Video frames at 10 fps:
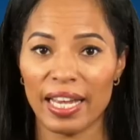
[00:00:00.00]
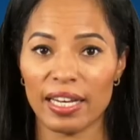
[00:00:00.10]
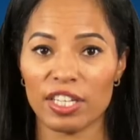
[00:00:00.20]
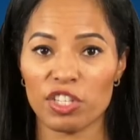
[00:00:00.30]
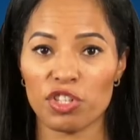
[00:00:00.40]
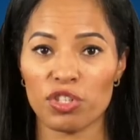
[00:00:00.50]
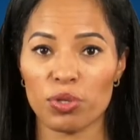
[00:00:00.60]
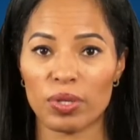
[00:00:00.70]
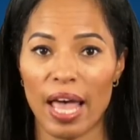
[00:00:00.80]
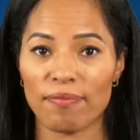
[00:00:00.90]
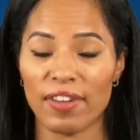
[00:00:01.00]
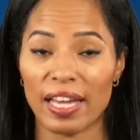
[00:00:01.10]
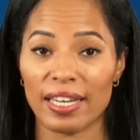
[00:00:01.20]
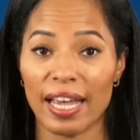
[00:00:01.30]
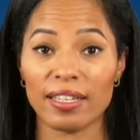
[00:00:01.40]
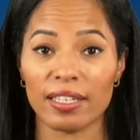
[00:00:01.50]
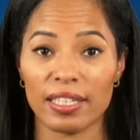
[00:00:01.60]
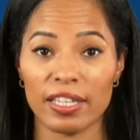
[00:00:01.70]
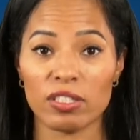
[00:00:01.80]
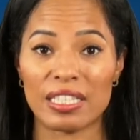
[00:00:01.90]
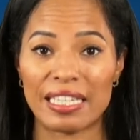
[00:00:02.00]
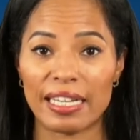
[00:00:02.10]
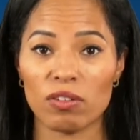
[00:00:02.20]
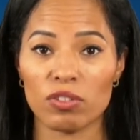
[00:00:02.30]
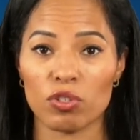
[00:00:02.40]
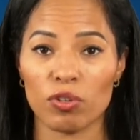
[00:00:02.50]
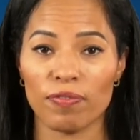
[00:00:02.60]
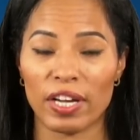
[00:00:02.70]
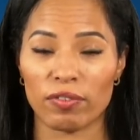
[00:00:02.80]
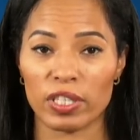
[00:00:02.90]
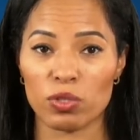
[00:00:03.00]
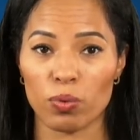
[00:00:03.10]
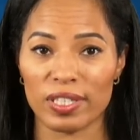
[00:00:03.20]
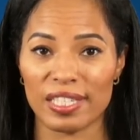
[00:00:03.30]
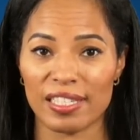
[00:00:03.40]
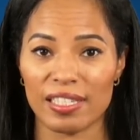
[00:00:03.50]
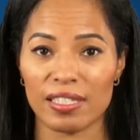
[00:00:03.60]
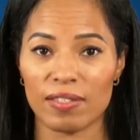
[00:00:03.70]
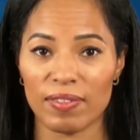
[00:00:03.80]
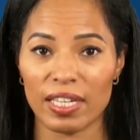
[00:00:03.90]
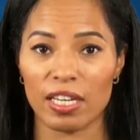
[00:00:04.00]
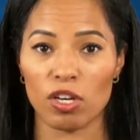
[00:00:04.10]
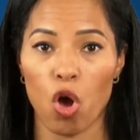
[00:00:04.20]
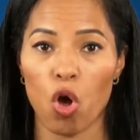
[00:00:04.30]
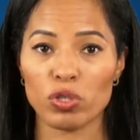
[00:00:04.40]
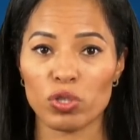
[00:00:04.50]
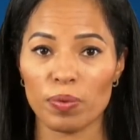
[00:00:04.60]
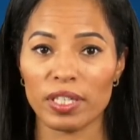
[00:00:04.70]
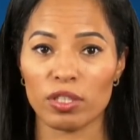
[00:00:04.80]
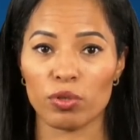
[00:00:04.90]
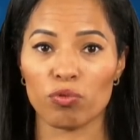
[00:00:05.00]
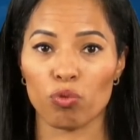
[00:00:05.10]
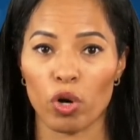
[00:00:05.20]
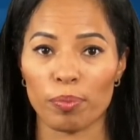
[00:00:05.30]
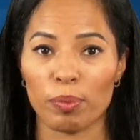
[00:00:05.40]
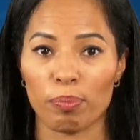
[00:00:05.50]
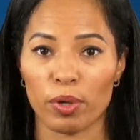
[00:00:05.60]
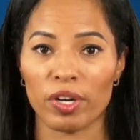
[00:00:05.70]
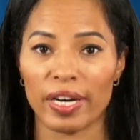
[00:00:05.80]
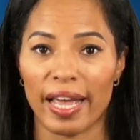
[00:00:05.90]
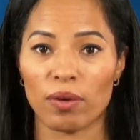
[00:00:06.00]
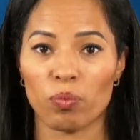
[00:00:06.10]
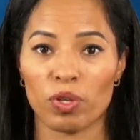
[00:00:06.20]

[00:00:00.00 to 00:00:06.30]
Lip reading: In addition to Lappvattnet, Gungnir's nickel sulfide resources in Sweden also include Rörmokberget,